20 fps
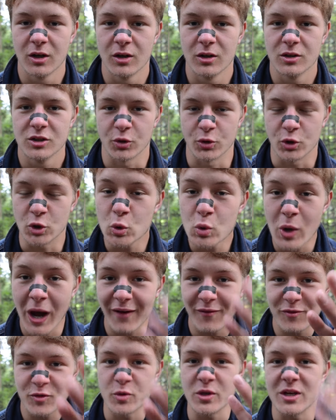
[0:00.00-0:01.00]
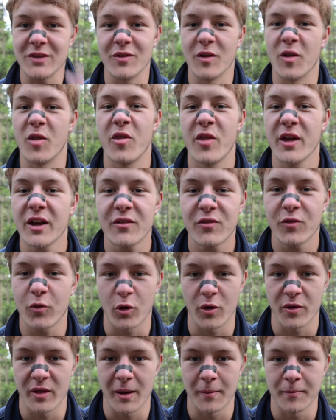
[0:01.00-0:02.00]
So you have to even think for
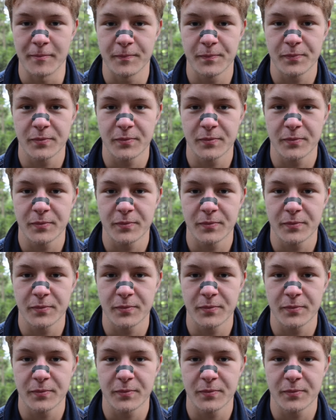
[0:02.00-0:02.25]
them.